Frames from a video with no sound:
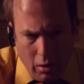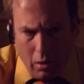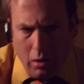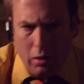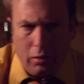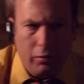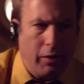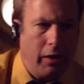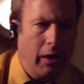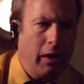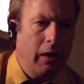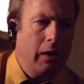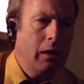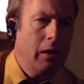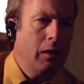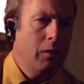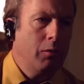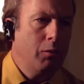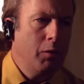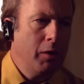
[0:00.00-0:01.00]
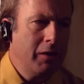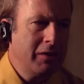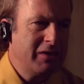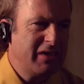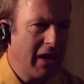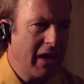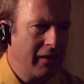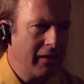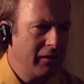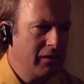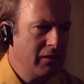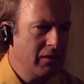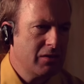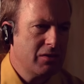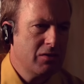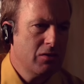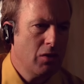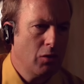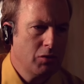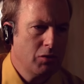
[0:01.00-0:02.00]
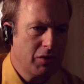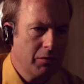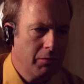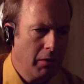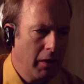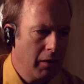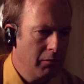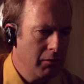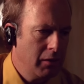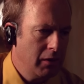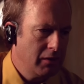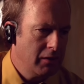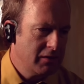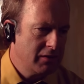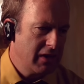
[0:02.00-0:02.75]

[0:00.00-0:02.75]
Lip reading: don't know and I don't want to know. Let me just ask,